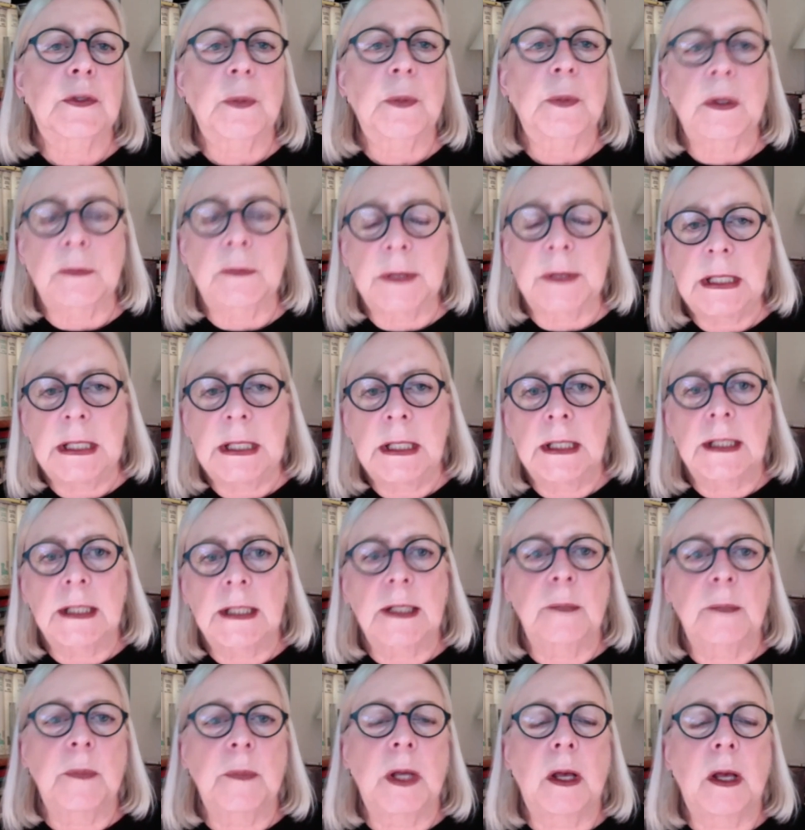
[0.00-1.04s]
We've seen
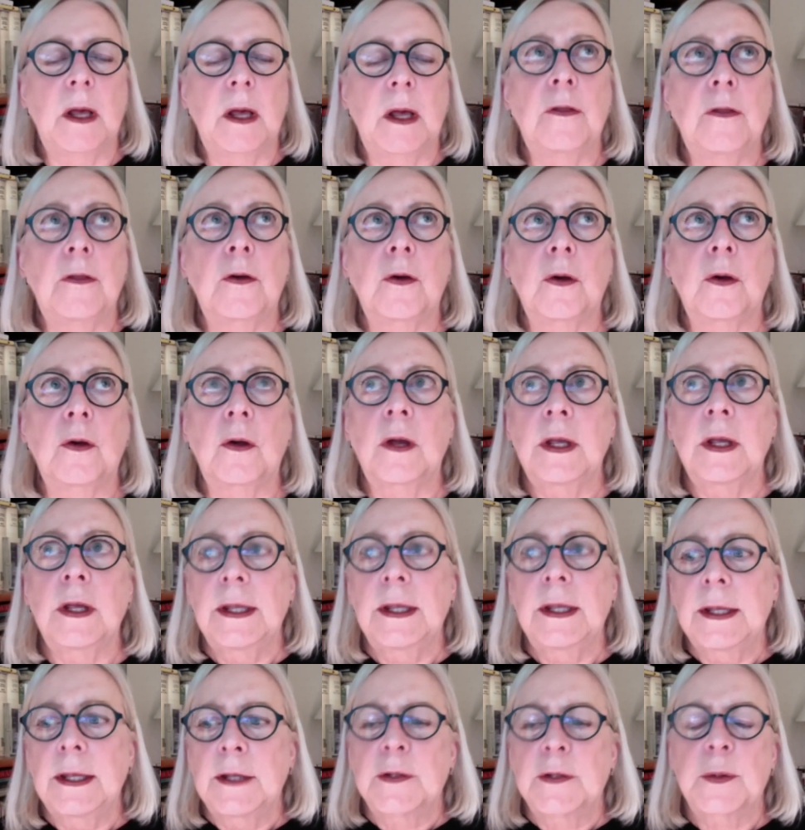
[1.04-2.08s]
some other
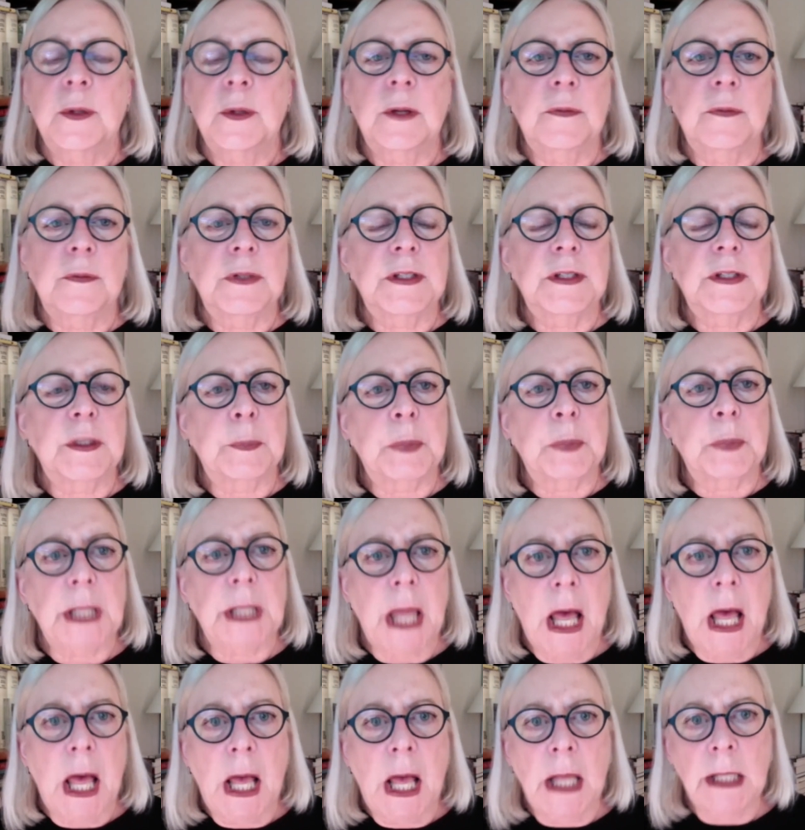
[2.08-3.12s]
sort of
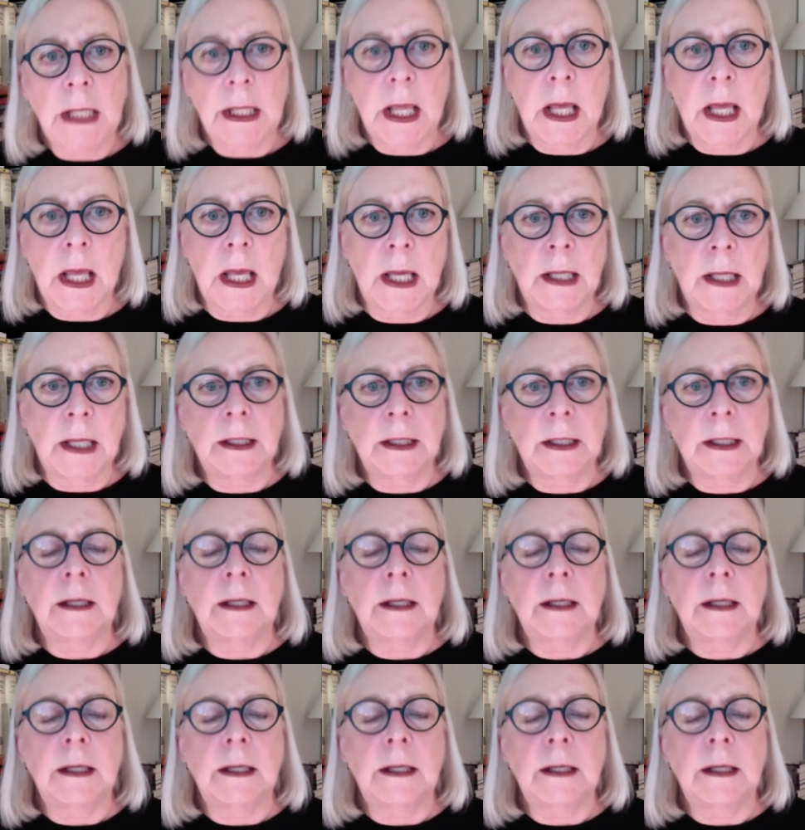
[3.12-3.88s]
supply line